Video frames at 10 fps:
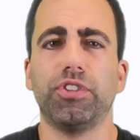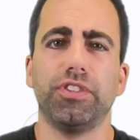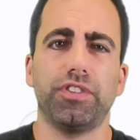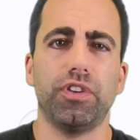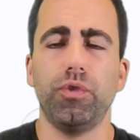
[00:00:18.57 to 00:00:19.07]

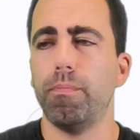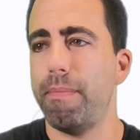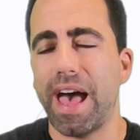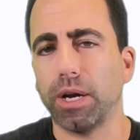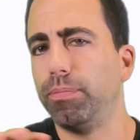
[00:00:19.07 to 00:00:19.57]
since the new
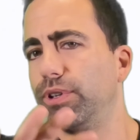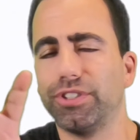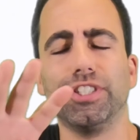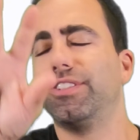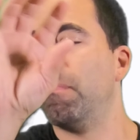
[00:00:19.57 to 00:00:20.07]
MacBook,
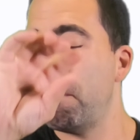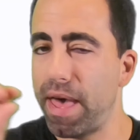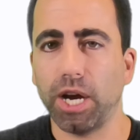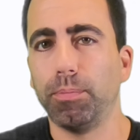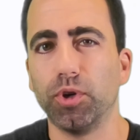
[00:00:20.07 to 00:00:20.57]
just
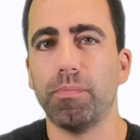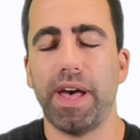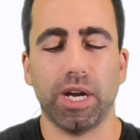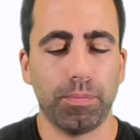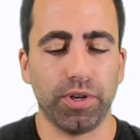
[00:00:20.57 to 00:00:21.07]

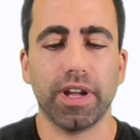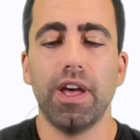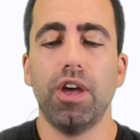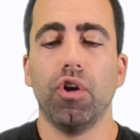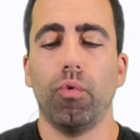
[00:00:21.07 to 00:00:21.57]
MacBook,
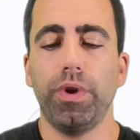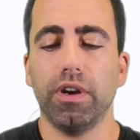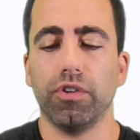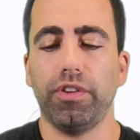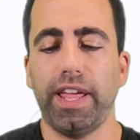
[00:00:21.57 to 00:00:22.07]
we
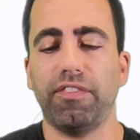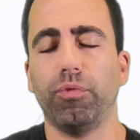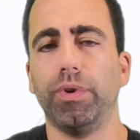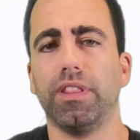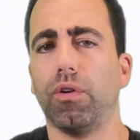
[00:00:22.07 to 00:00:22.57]
are left
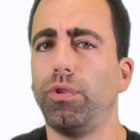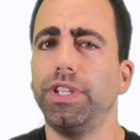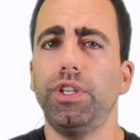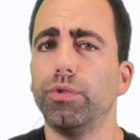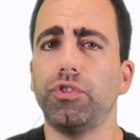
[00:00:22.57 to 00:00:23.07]
with
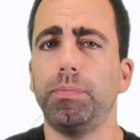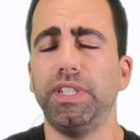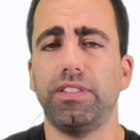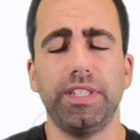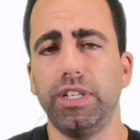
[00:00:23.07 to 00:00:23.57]
only
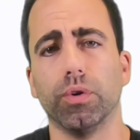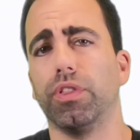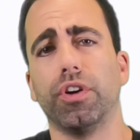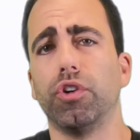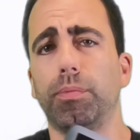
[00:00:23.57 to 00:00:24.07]
USB-C or
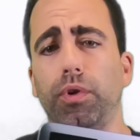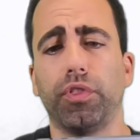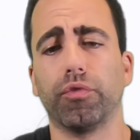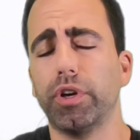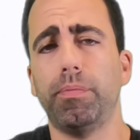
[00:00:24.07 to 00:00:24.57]
Thunderbolt
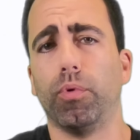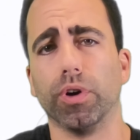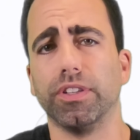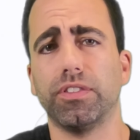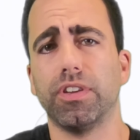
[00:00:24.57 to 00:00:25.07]
3
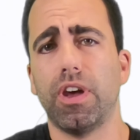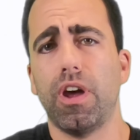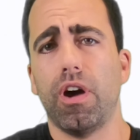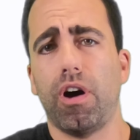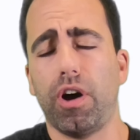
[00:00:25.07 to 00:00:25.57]
ports
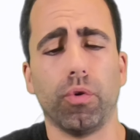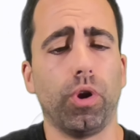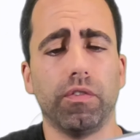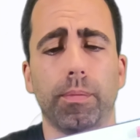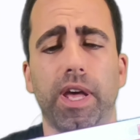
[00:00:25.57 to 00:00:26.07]
on
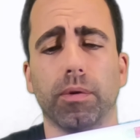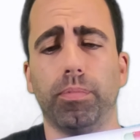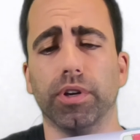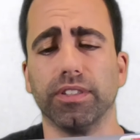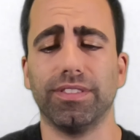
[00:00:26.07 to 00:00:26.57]
all of our
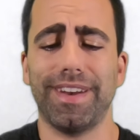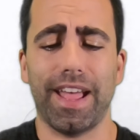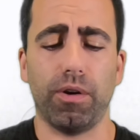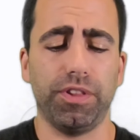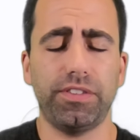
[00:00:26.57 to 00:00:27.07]
MacBooks.
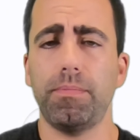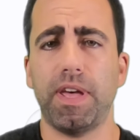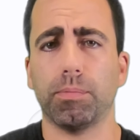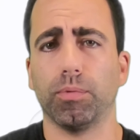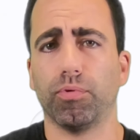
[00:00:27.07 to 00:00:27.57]
Now, this is the
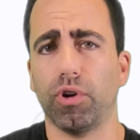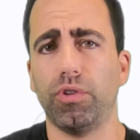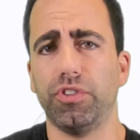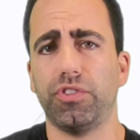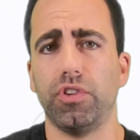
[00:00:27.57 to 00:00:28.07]
MacBook Pro,
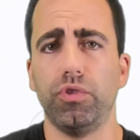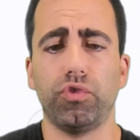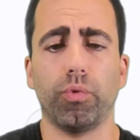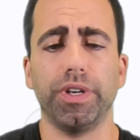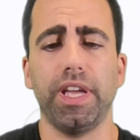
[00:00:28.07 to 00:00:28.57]
this is the new
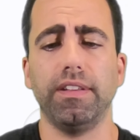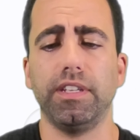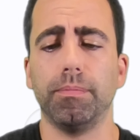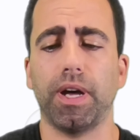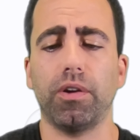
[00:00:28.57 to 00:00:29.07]

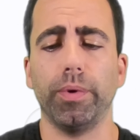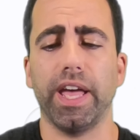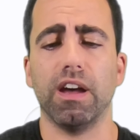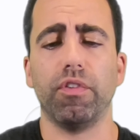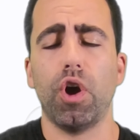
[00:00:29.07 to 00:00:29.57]
2018 model. We
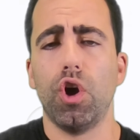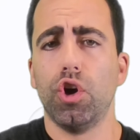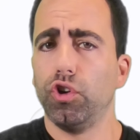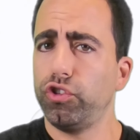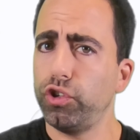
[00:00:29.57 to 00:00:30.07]
have
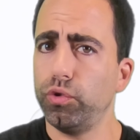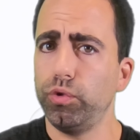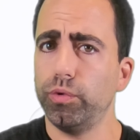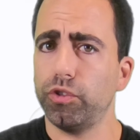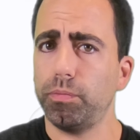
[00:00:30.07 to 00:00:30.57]
two
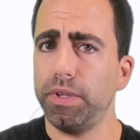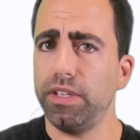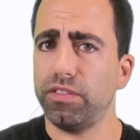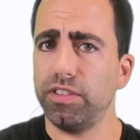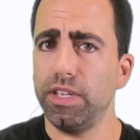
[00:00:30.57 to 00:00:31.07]

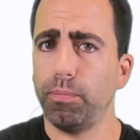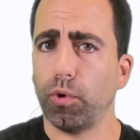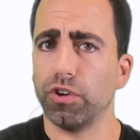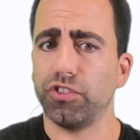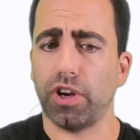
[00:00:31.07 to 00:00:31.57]
USB-C
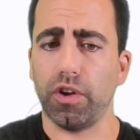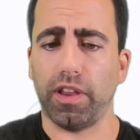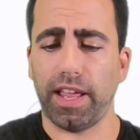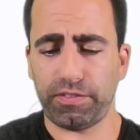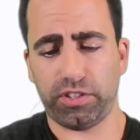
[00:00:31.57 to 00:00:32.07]
ports on the
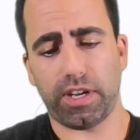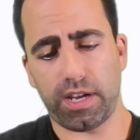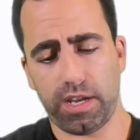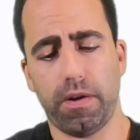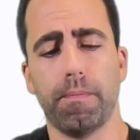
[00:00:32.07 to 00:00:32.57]
left
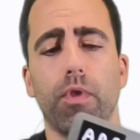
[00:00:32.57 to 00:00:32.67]
side,